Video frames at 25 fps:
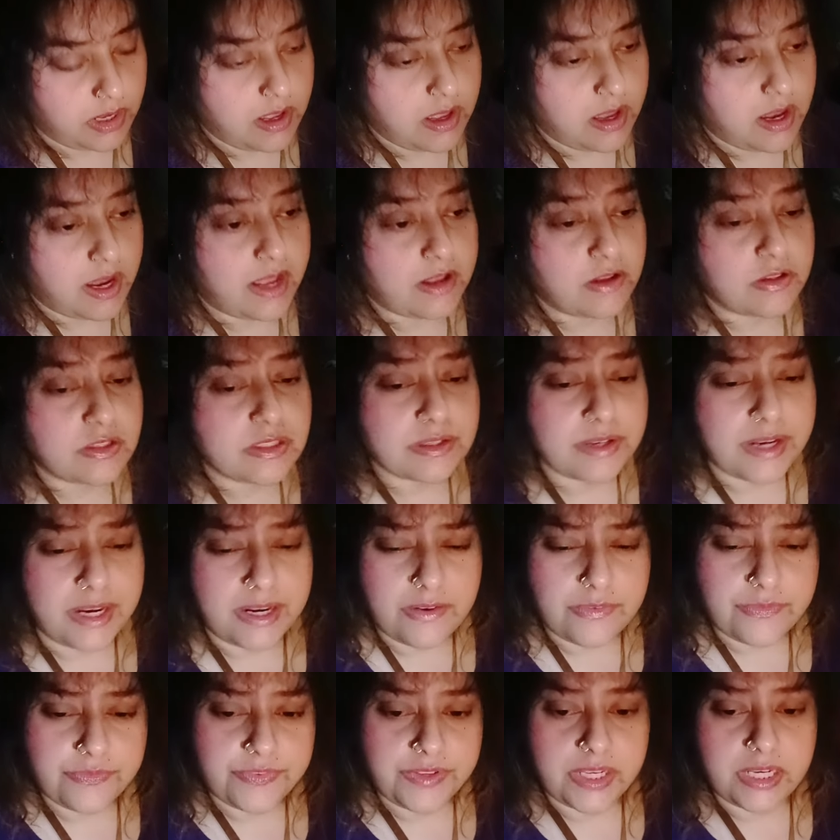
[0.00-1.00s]
I also kind
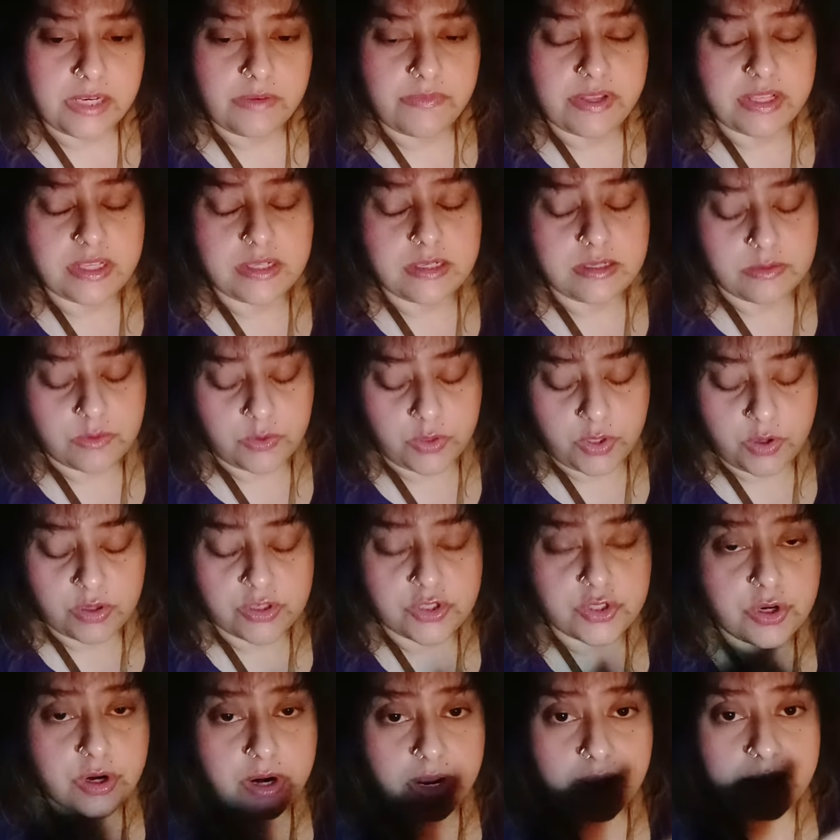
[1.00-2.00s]
of feel when you're
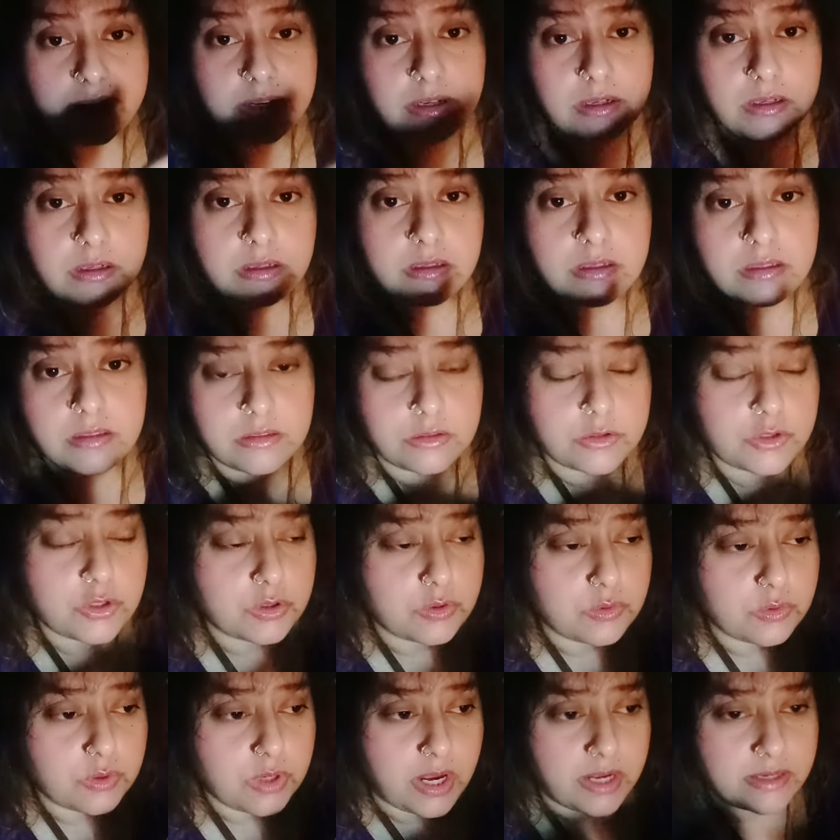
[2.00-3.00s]
trying
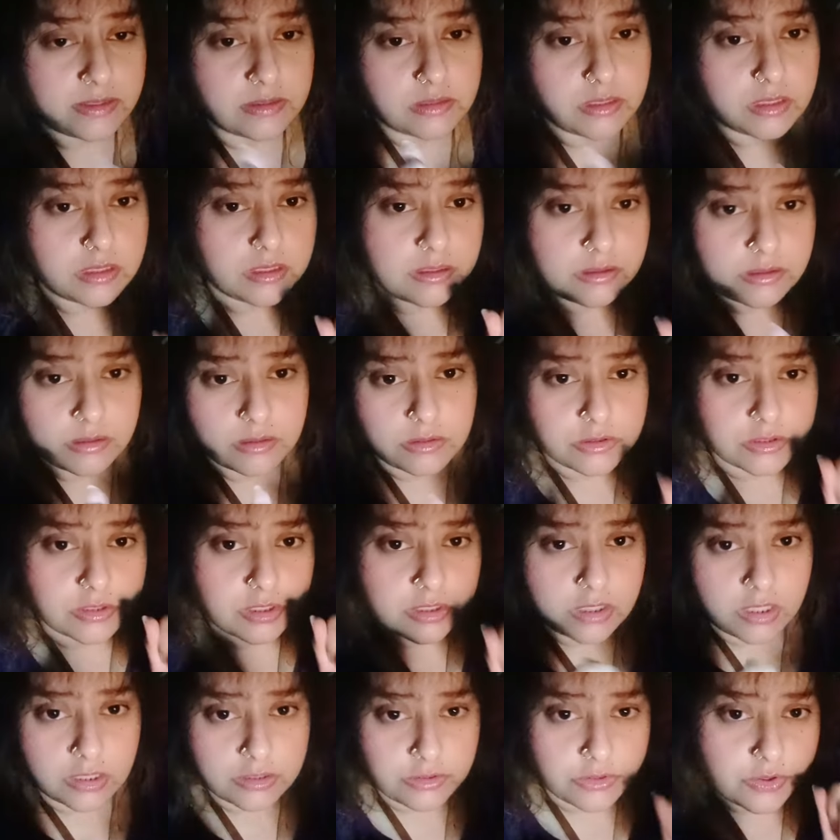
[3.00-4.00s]
to cut
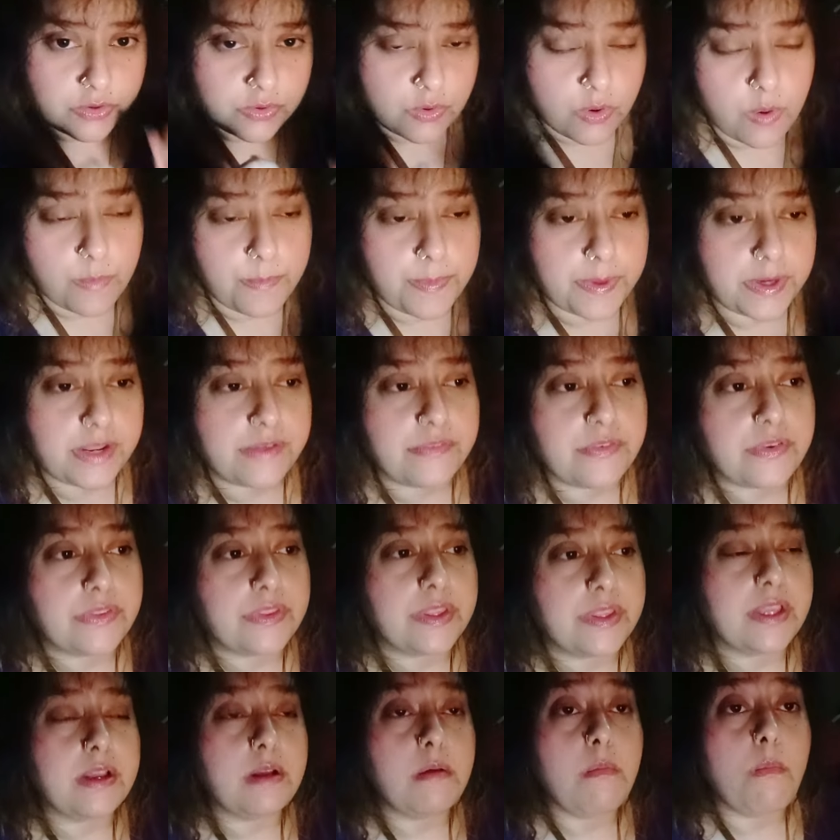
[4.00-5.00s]
the rope and
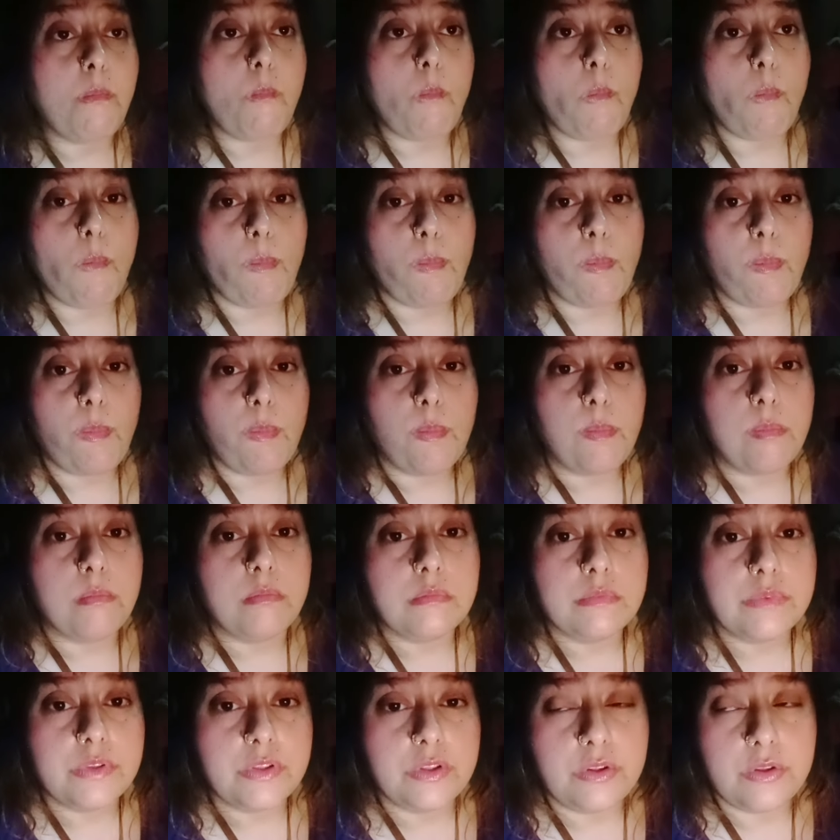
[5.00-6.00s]
everything,
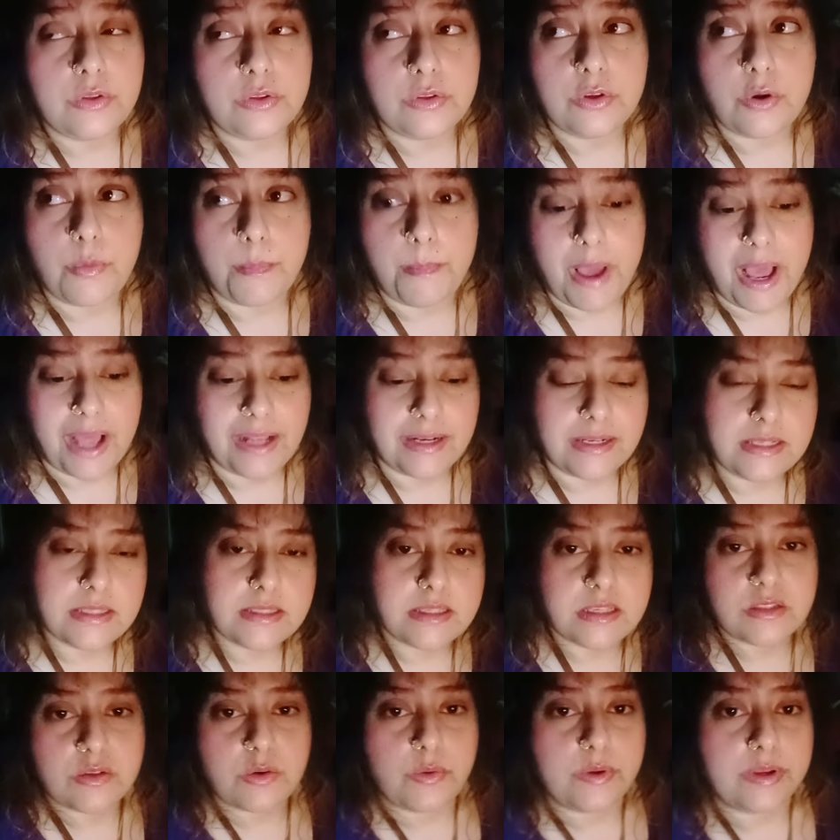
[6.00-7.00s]
your balance
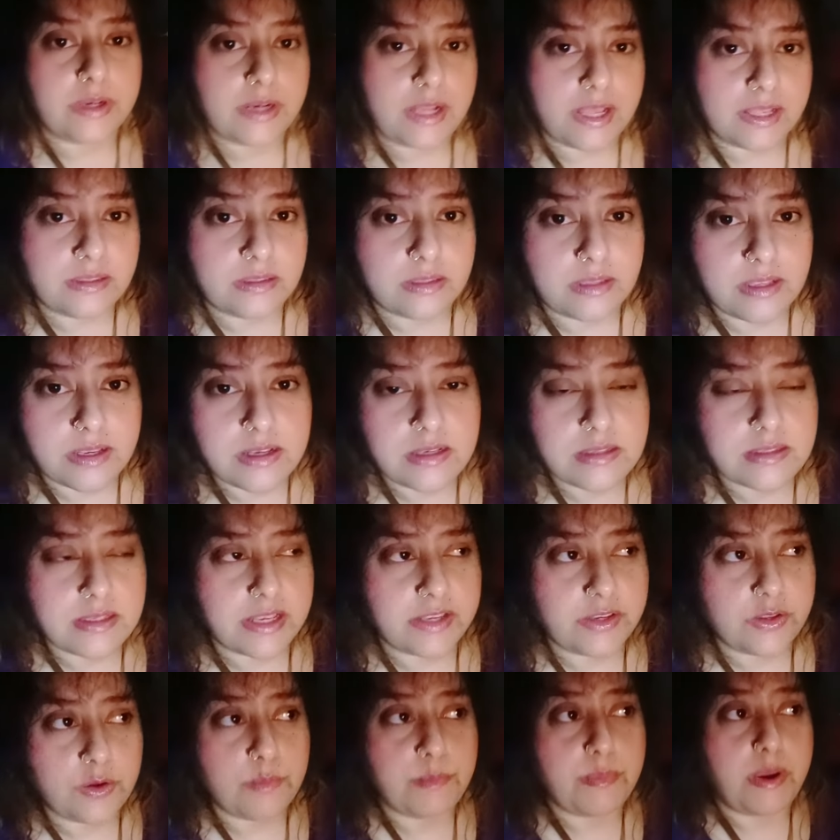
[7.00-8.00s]
is going like this,
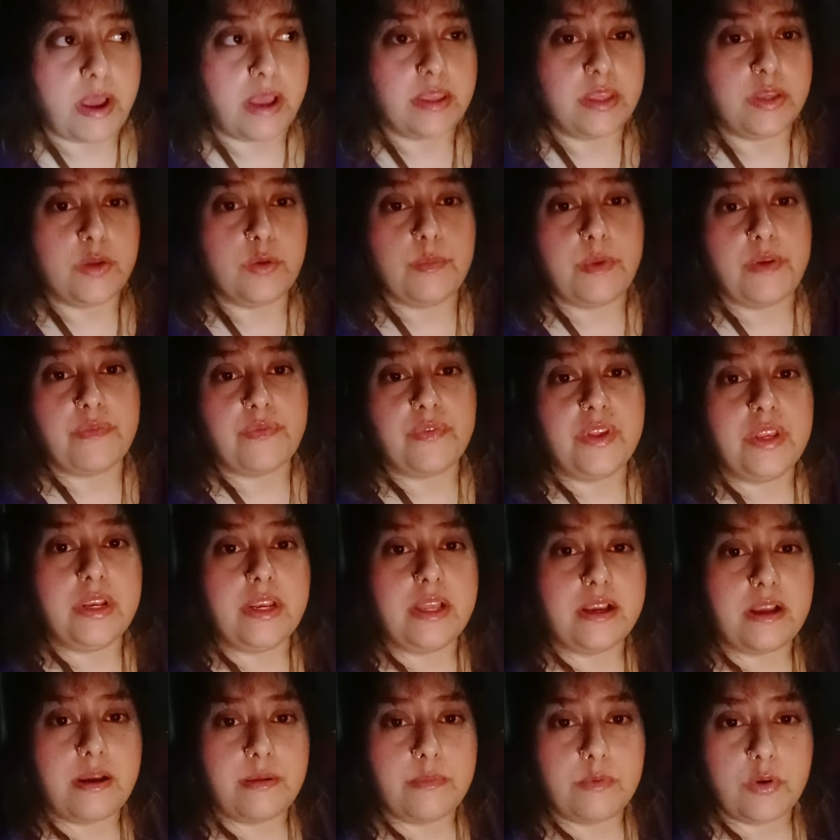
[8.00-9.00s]
and you may feel
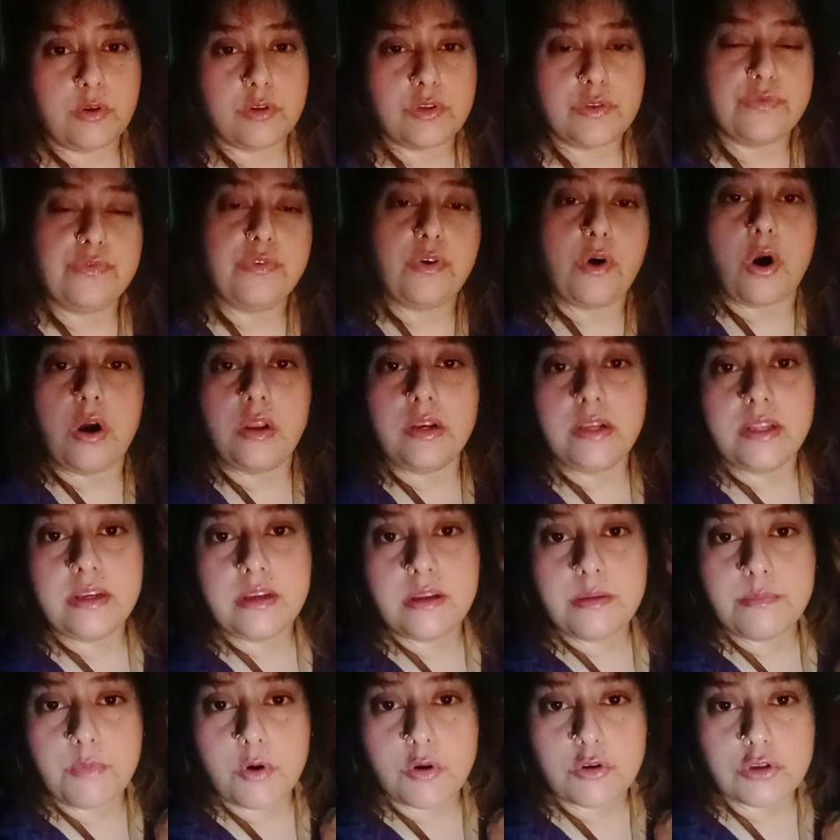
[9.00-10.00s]
like I'm going to fall in an
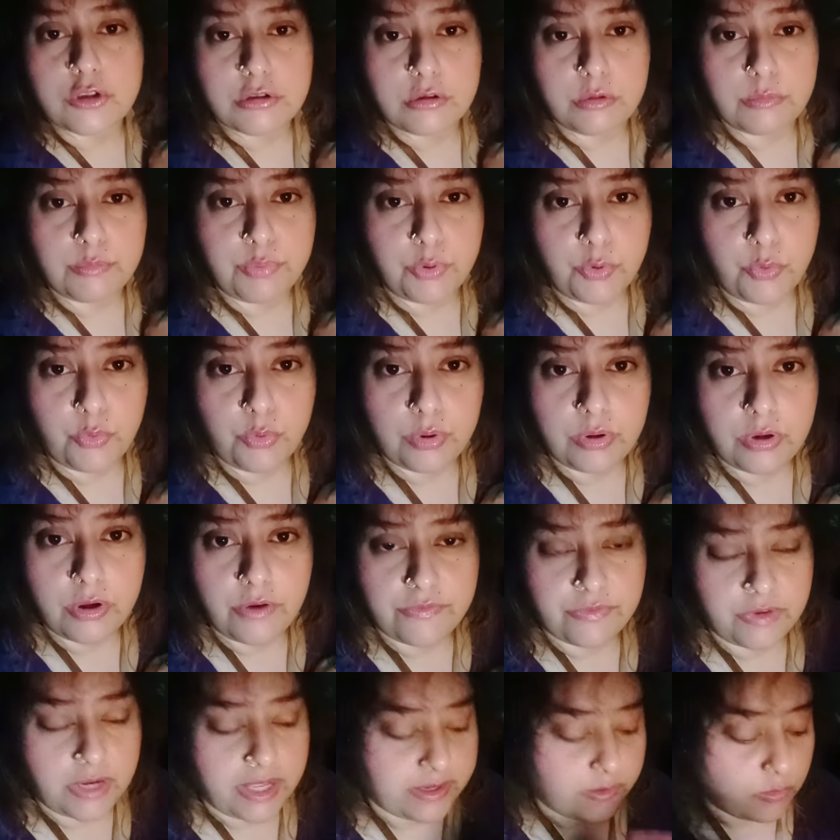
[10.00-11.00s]
emotional pool
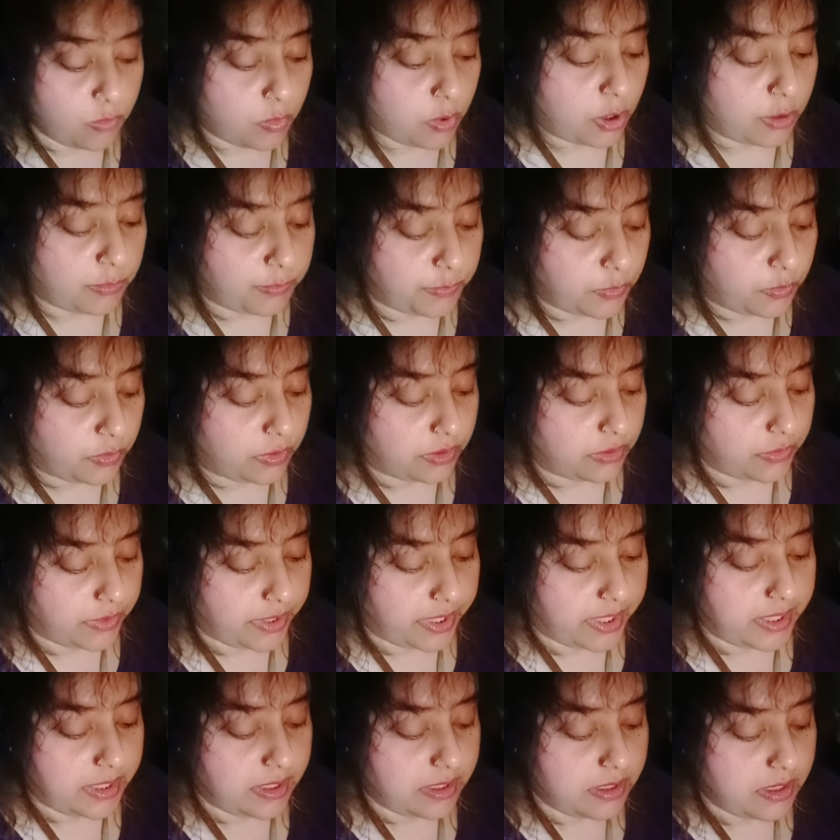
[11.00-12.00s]
of like whirlpool,
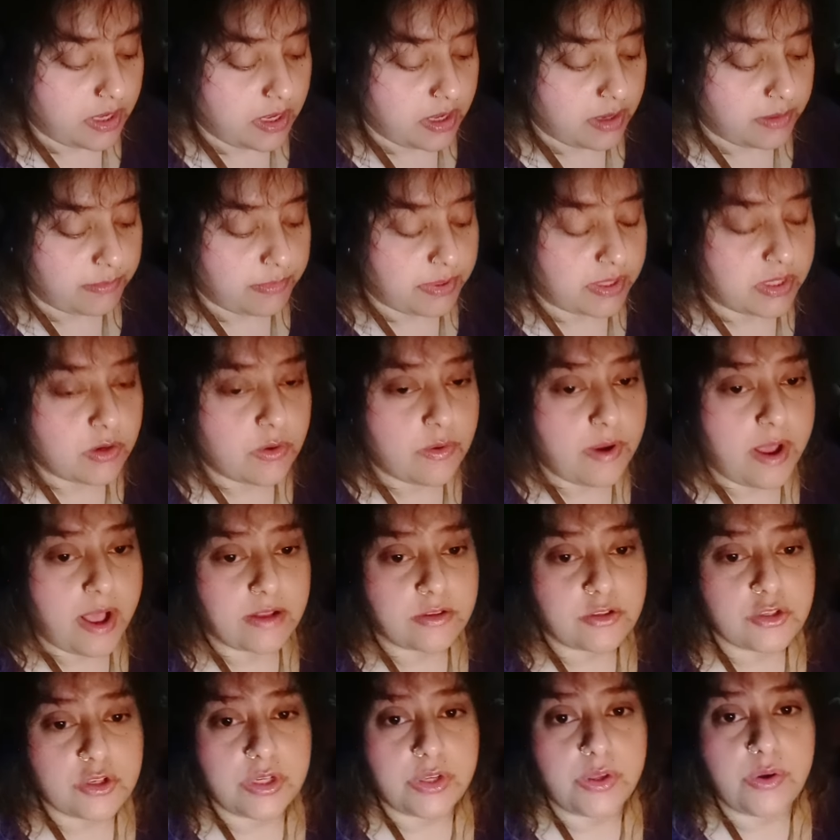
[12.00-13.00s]
okay? But no,
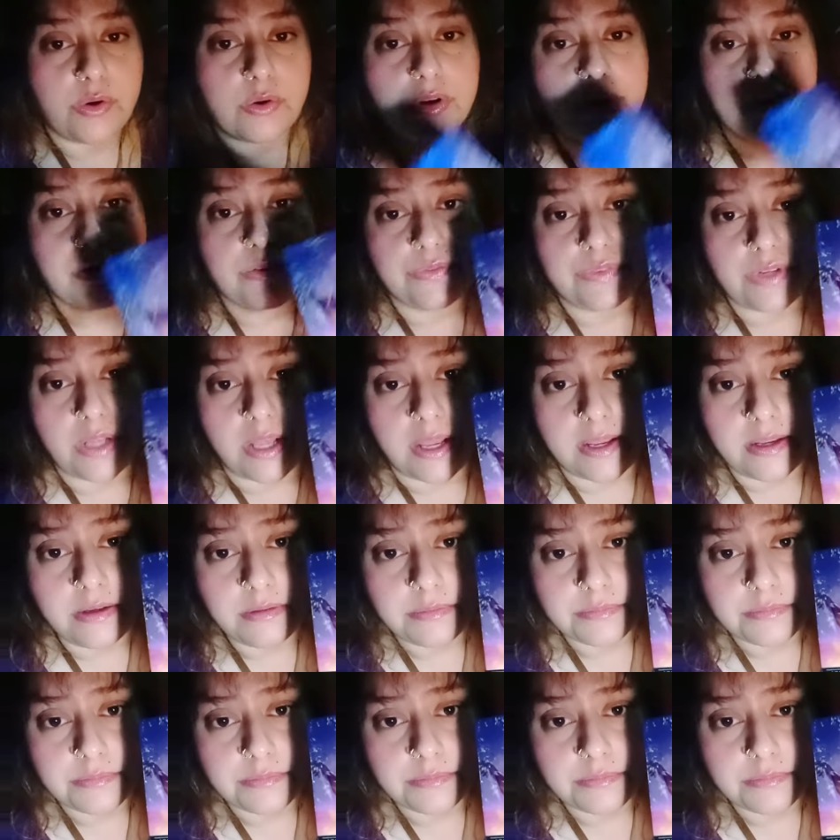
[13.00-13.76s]
actually you're going to fly.